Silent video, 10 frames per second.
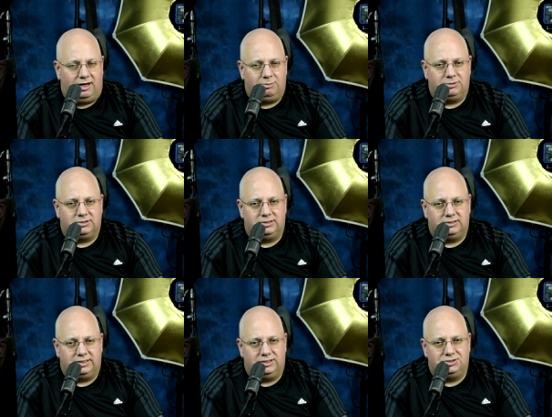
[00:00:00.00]

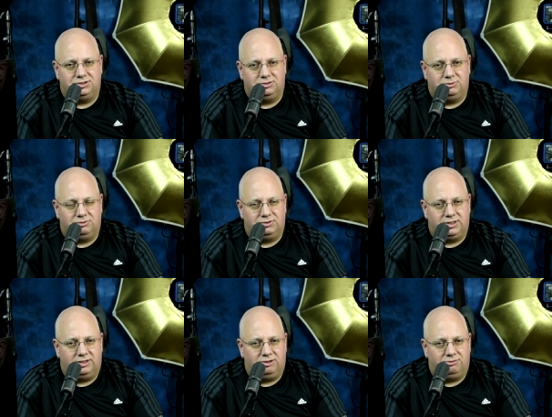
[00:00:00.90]
opposite issue with
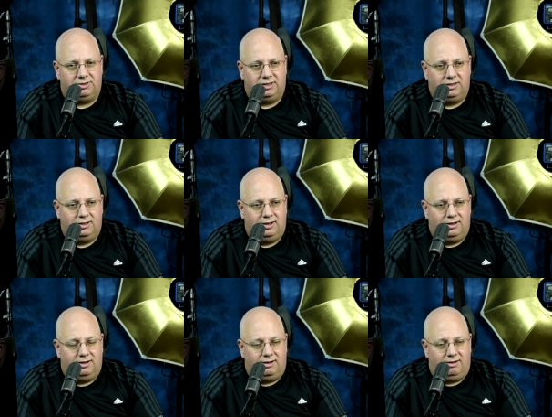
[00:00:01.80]
photography.
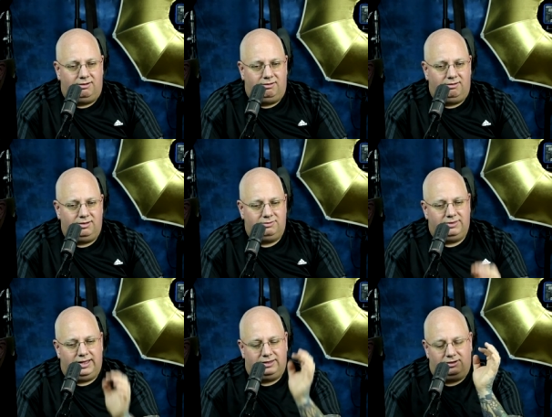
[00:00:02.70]
All of
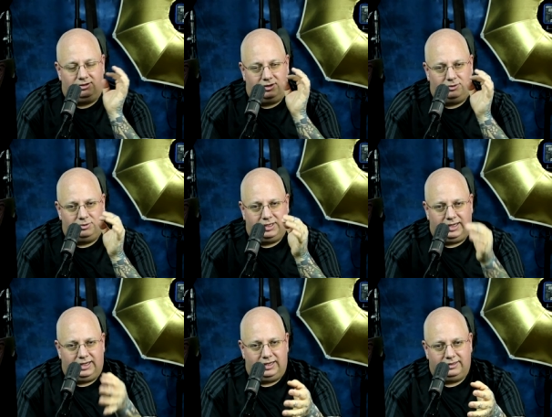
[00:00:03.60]
that low
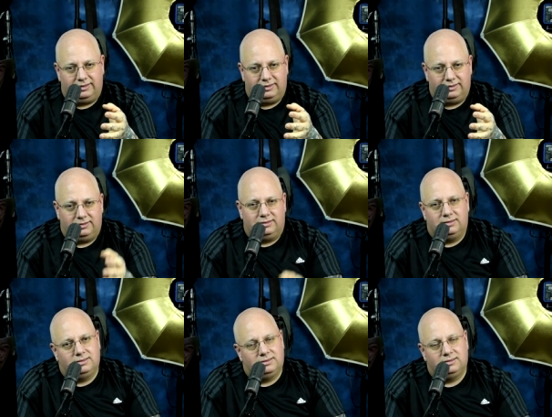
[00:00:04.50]
gain
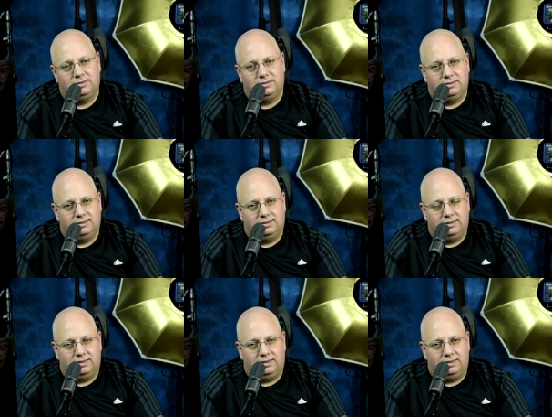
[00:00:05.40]

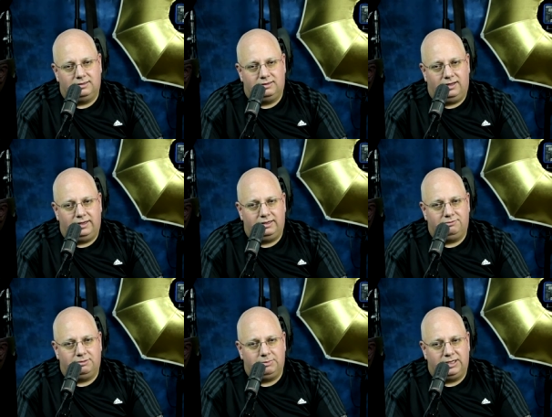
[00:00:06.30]
uh, light
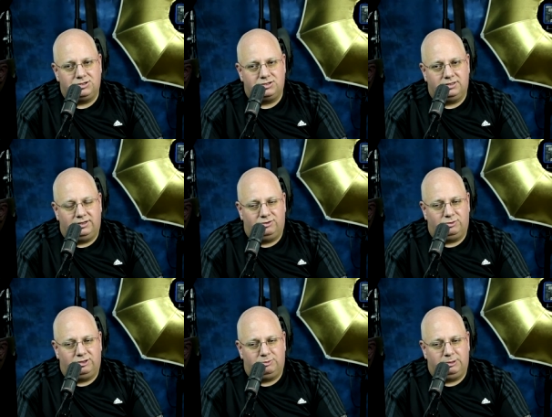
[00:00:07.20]
information is
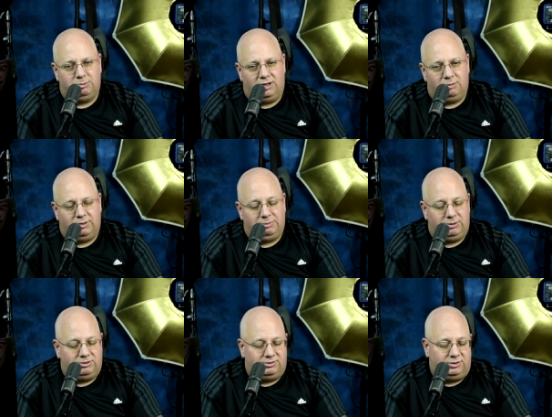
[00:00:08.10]
what is being blocked by
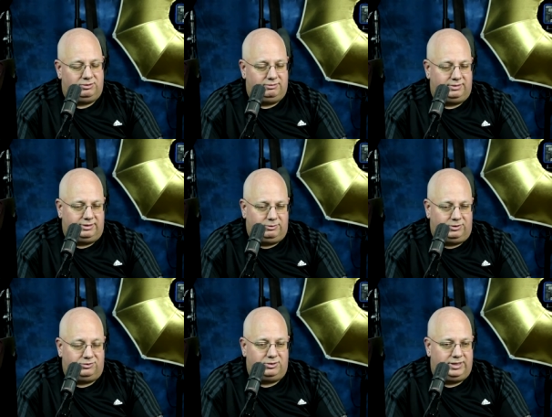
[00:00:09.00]
people. So
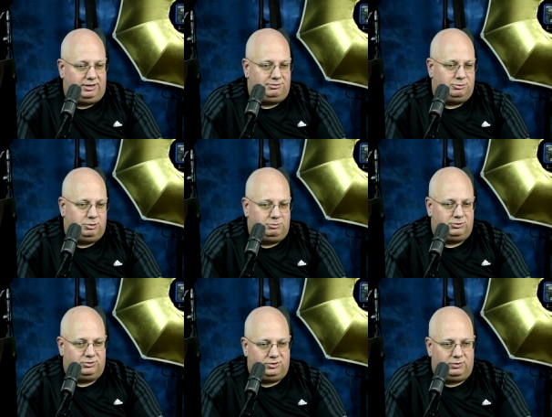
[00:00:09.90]
while Sony Alpha
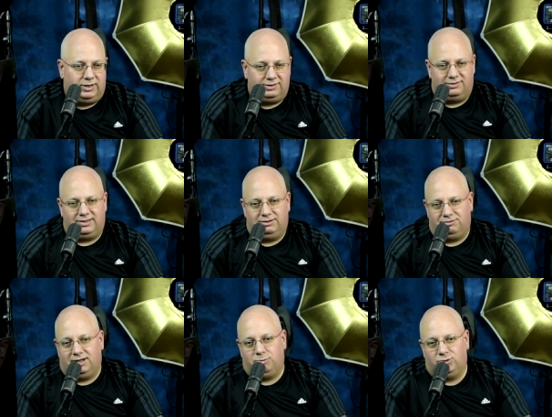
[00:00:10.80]
Rumors is correct in saying
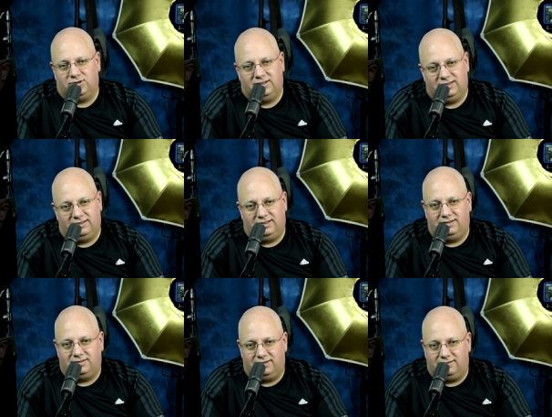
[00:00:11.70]
5% of the
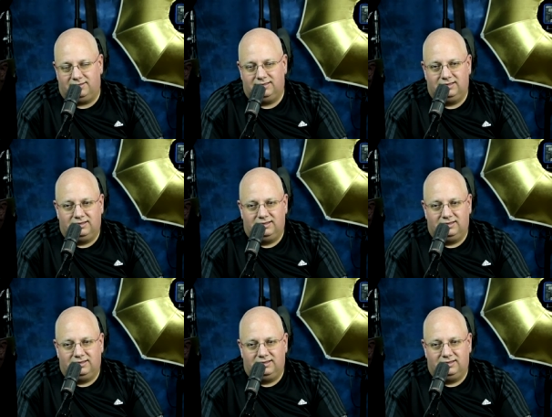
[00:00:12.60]
detail